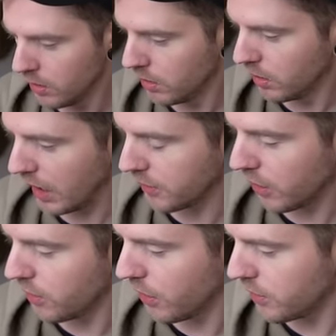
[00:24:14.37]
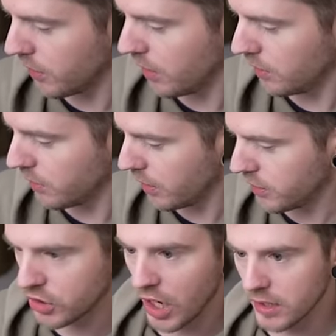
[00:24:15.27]
Like, the
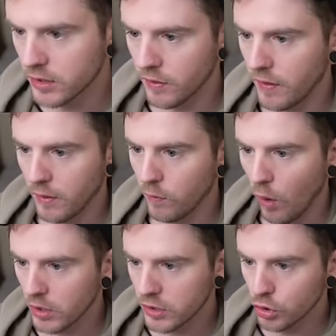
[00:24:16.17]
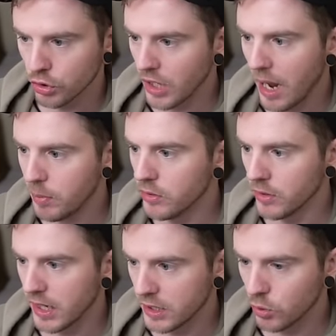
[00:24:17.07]
chance of what's just happened
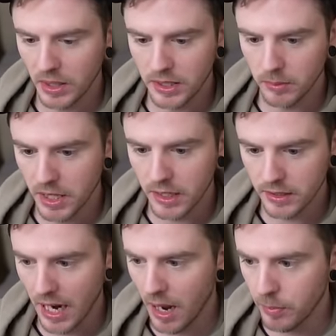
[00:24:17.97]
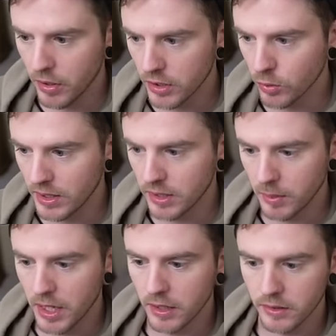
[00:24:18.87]
in 20 minutes to happen in 20
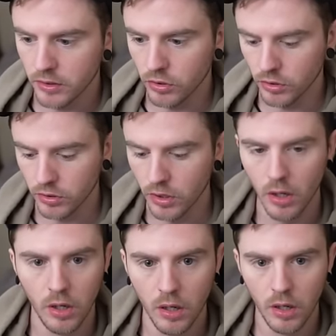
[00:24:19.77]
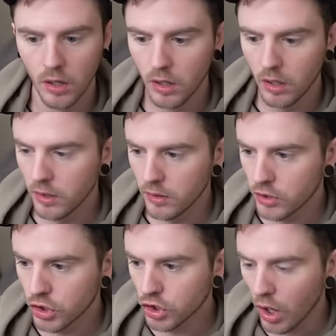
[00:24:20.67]
minutes is just
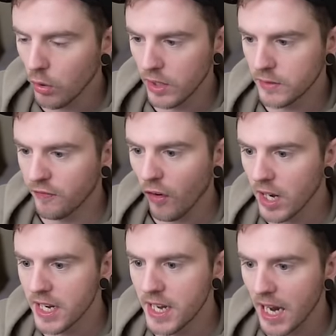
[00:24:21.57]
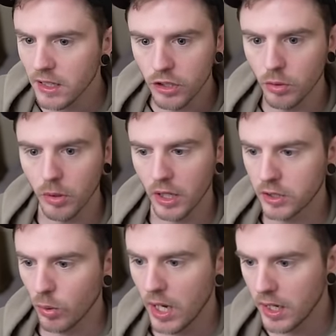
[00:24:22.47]
so... It's fucking negligible, I
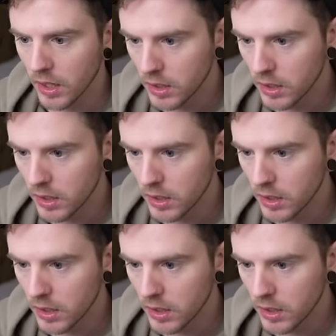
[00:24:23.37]
swear.